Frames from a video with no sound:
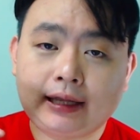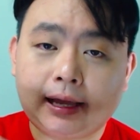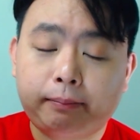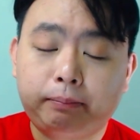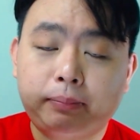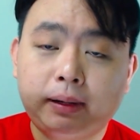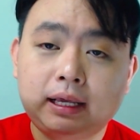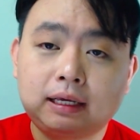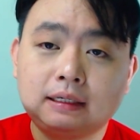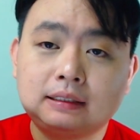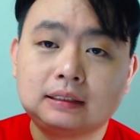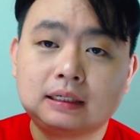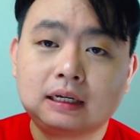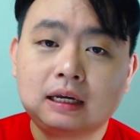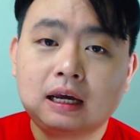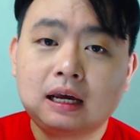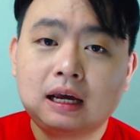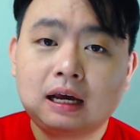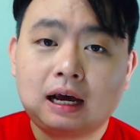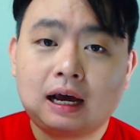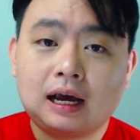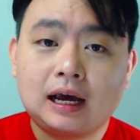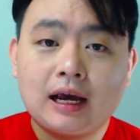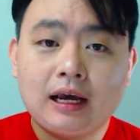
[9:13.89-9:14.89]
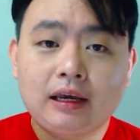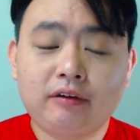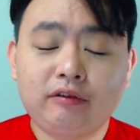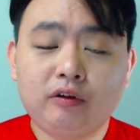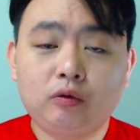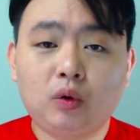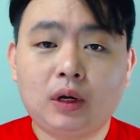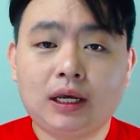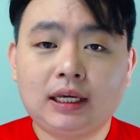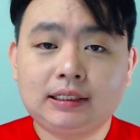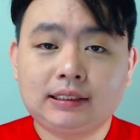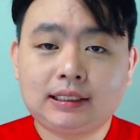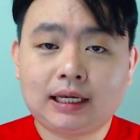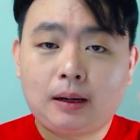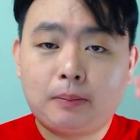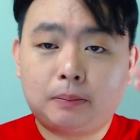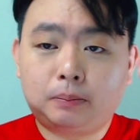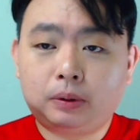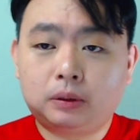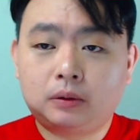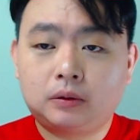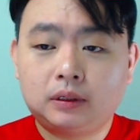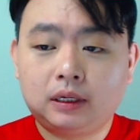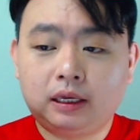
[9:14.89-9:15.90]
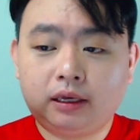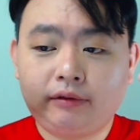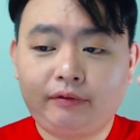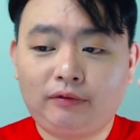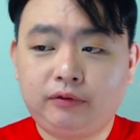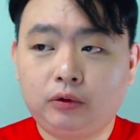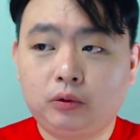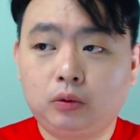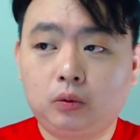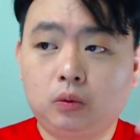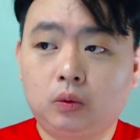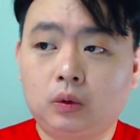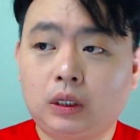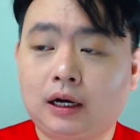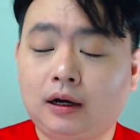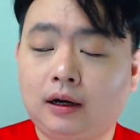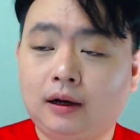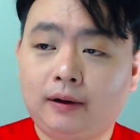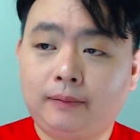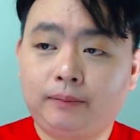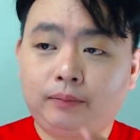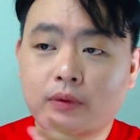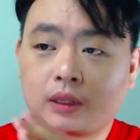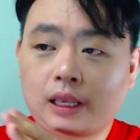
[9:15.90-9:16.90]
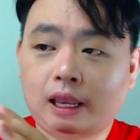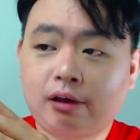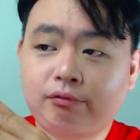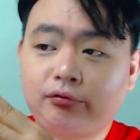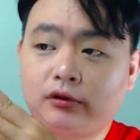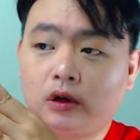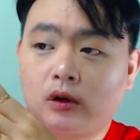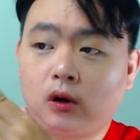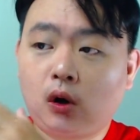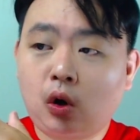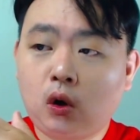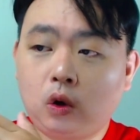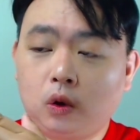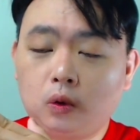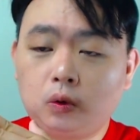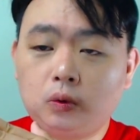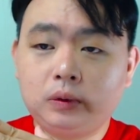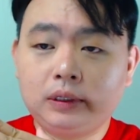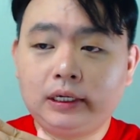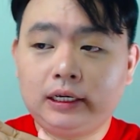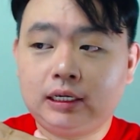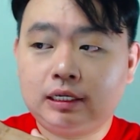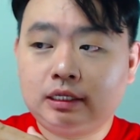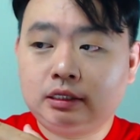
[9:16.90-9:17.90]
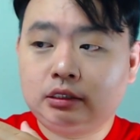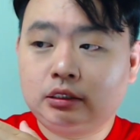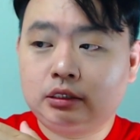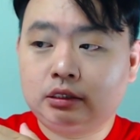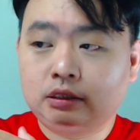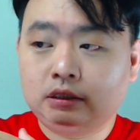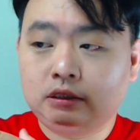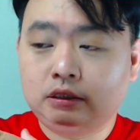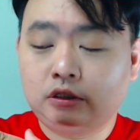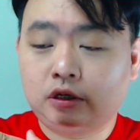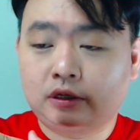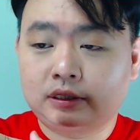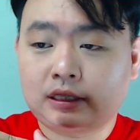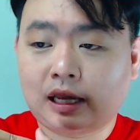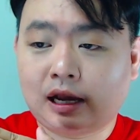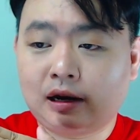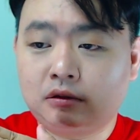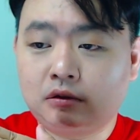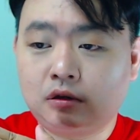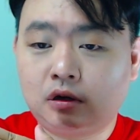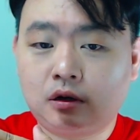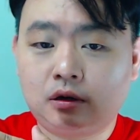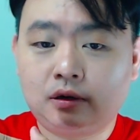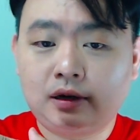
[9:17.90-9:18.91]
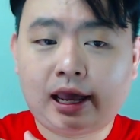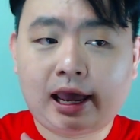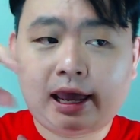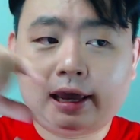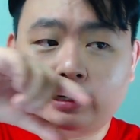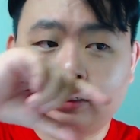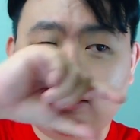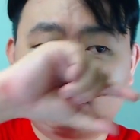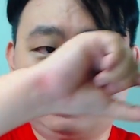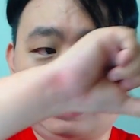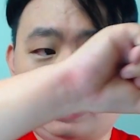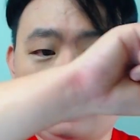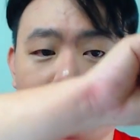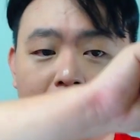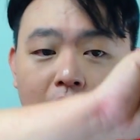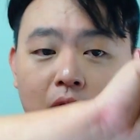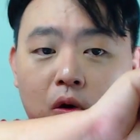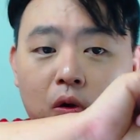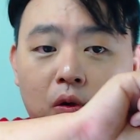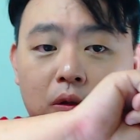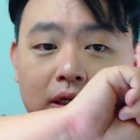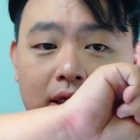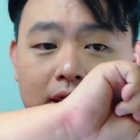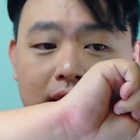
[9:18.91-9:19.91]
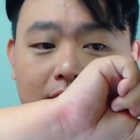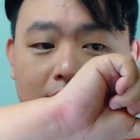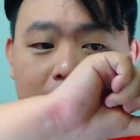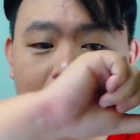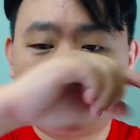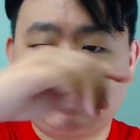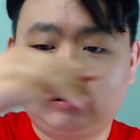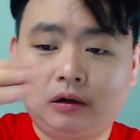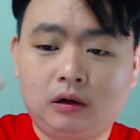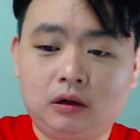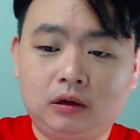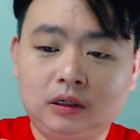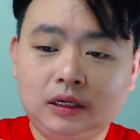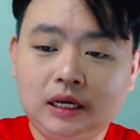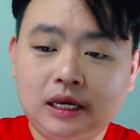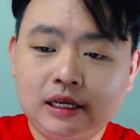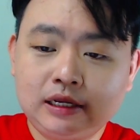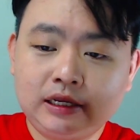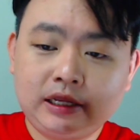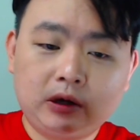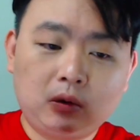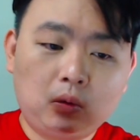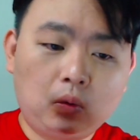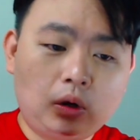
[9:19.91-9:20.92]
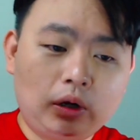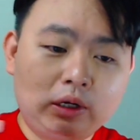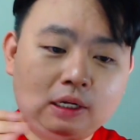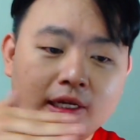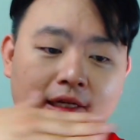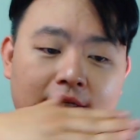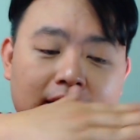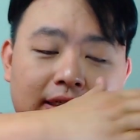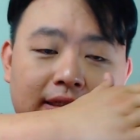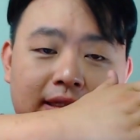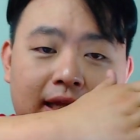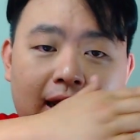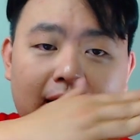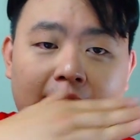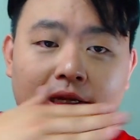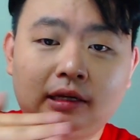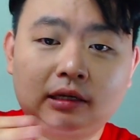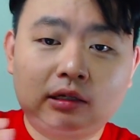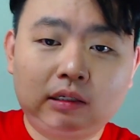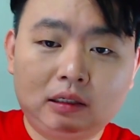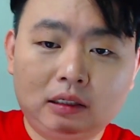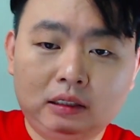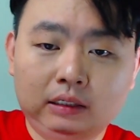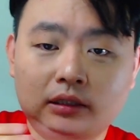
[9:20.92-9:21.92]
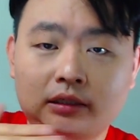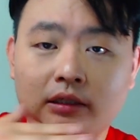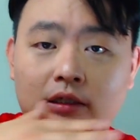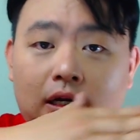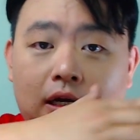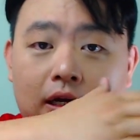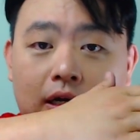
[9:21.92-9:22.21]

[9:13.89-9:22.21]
place. I'll give you one example. If you have a hole in your town hall and another hole in a town hall, they walk in a diagonal